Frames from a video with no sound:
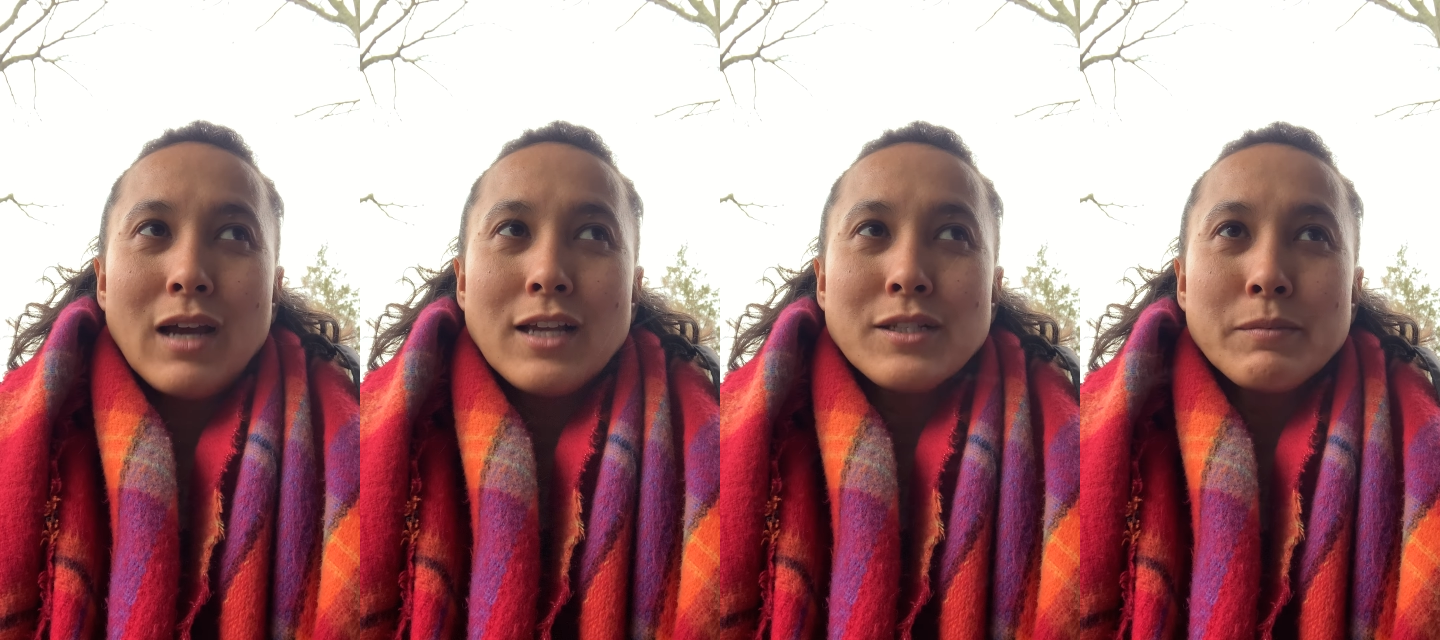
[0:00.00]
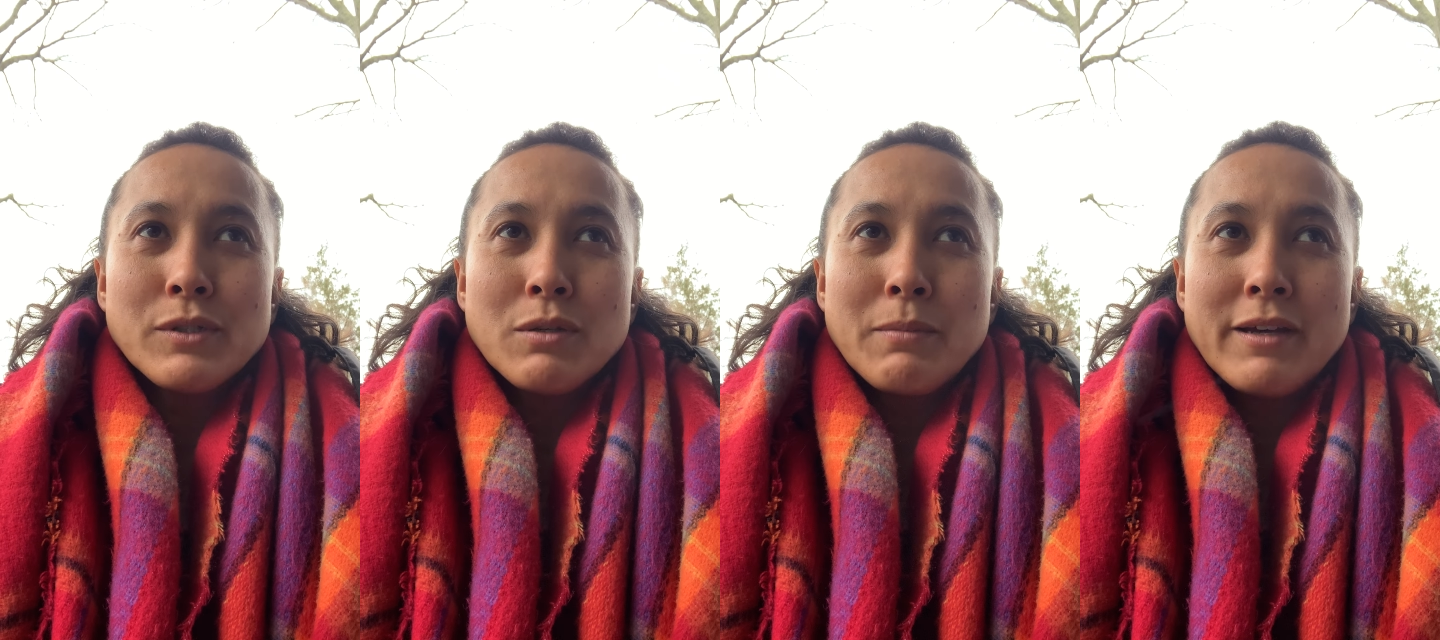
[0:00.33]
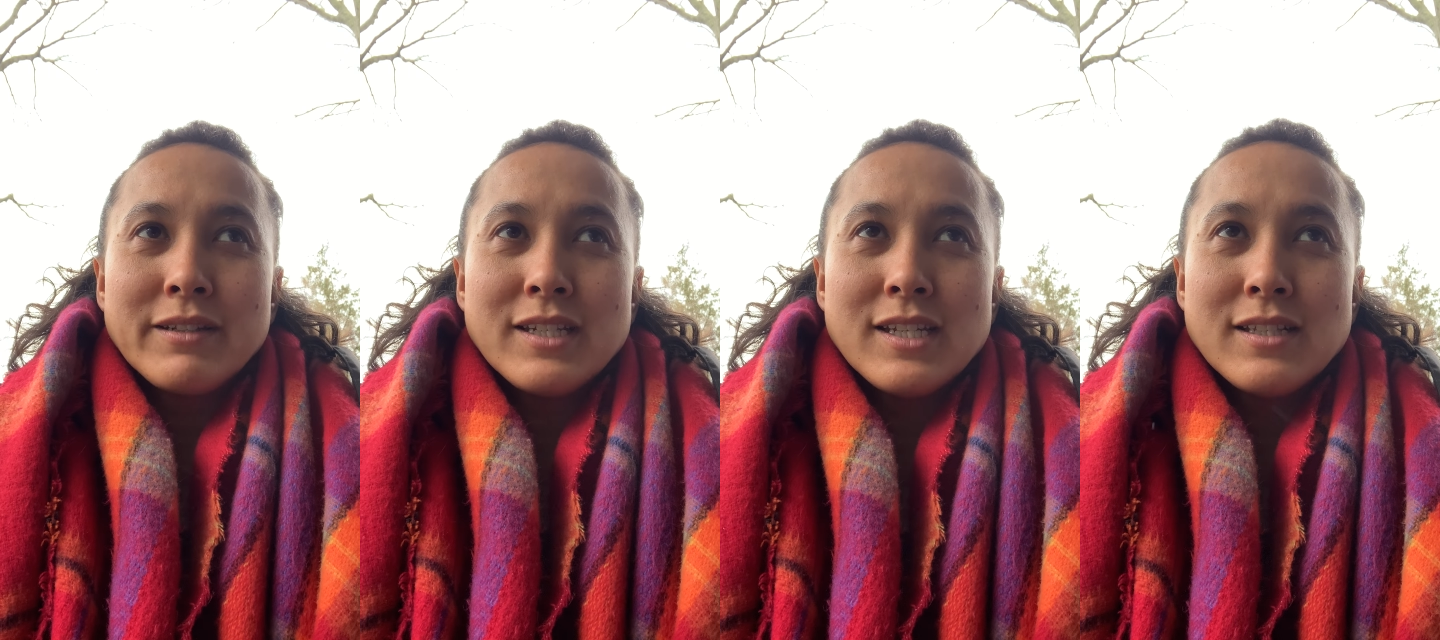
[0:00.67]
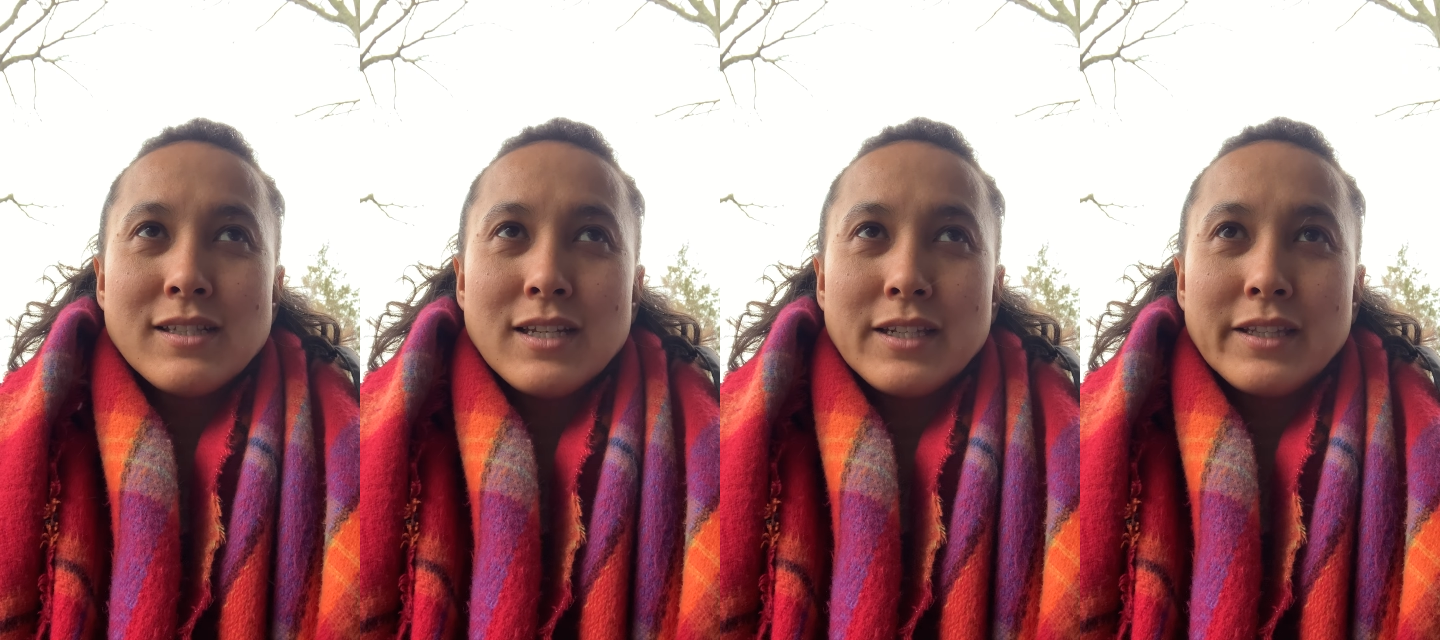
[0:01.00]
I spoke about
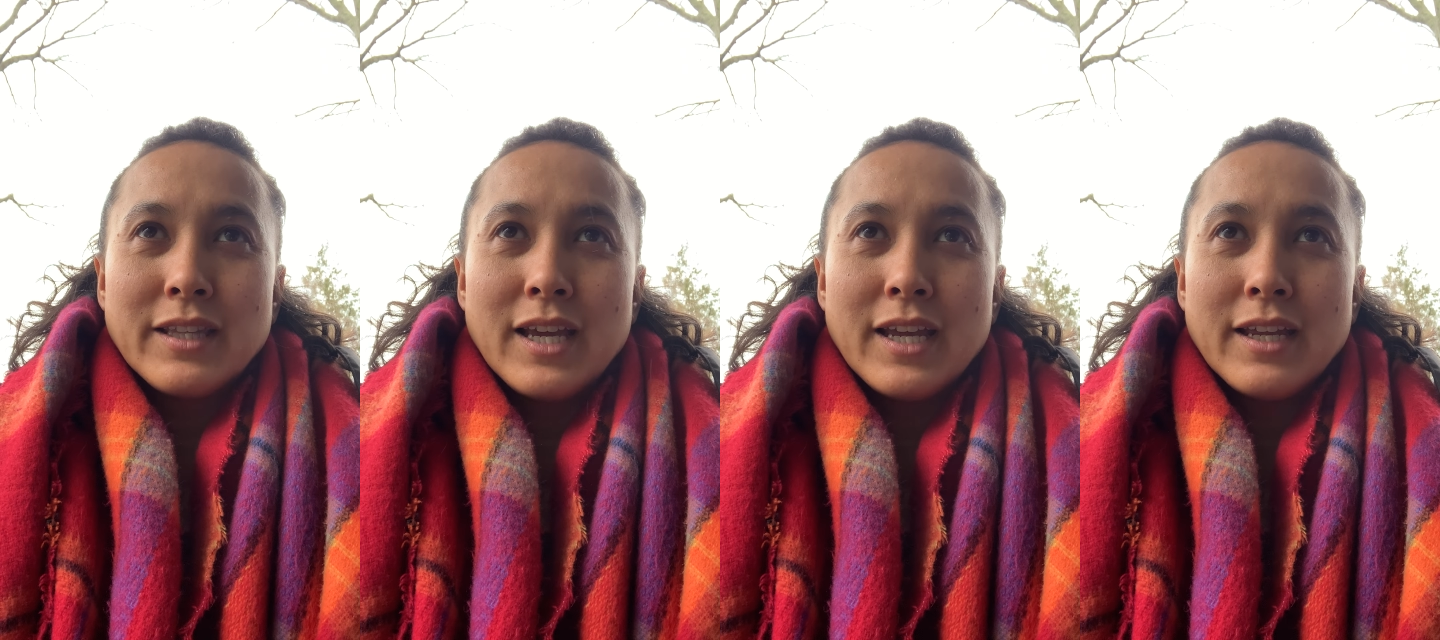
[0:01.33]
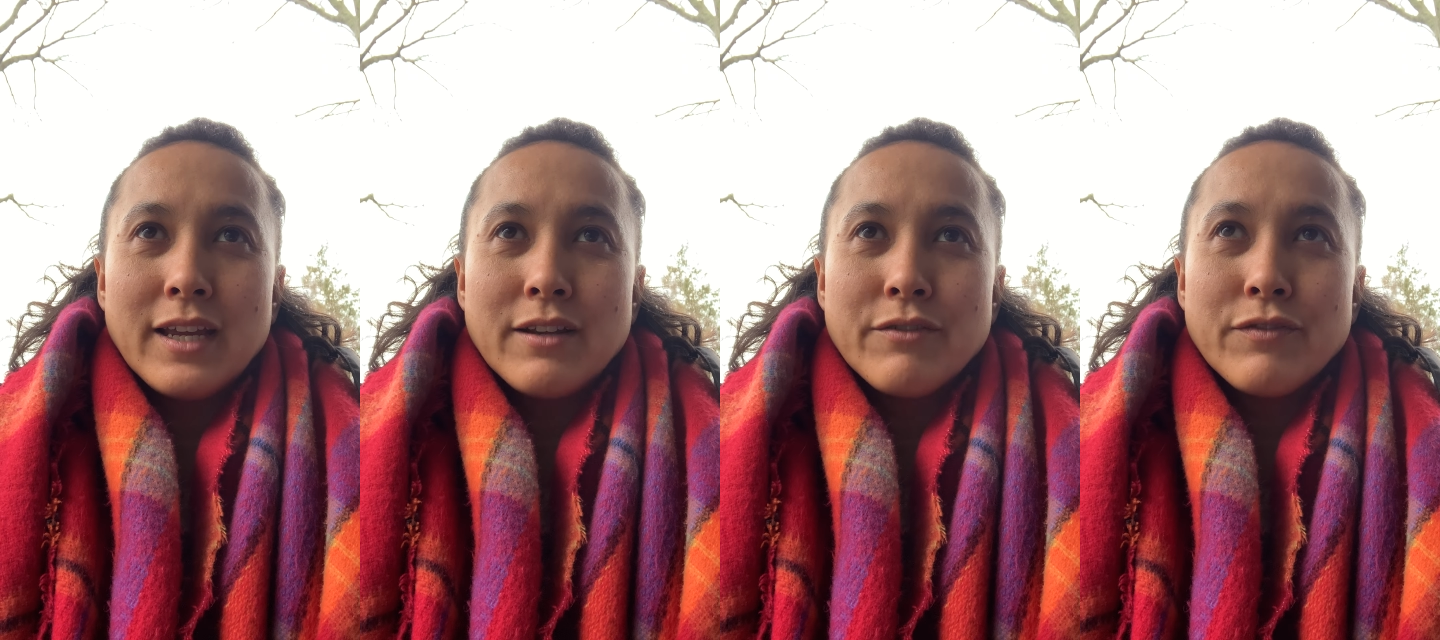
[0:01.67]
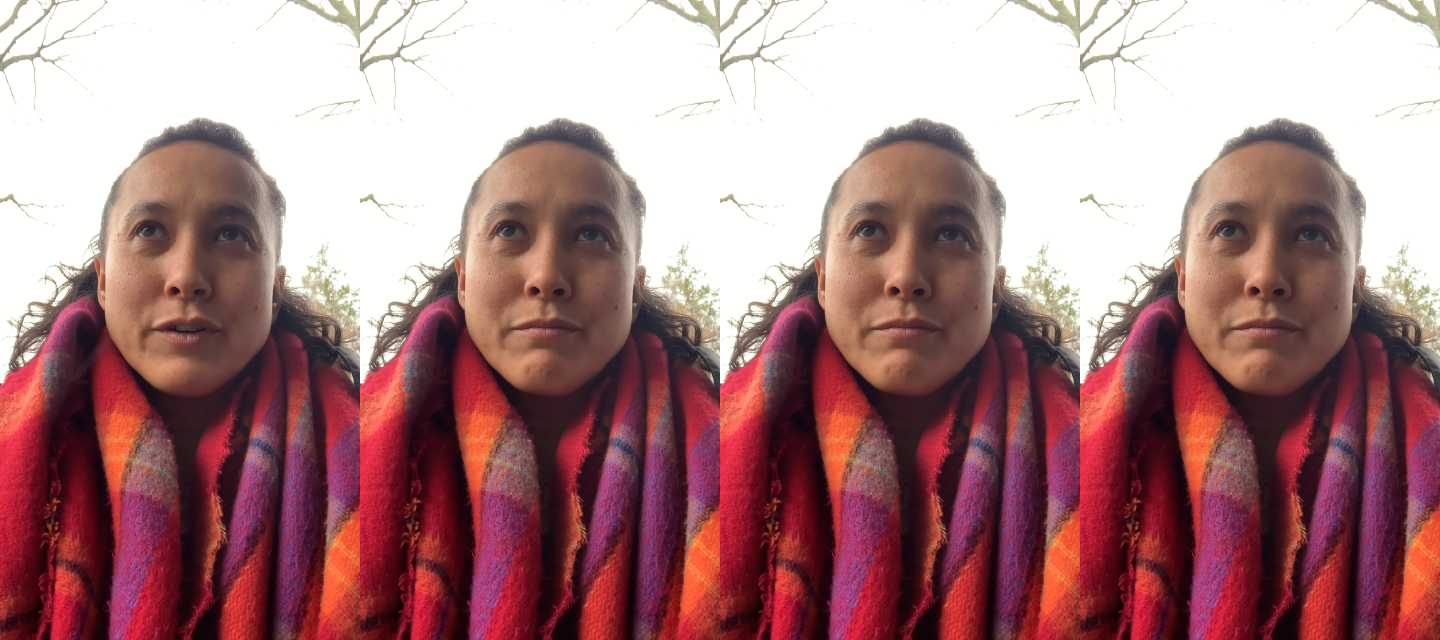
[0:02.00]
needs the other day and for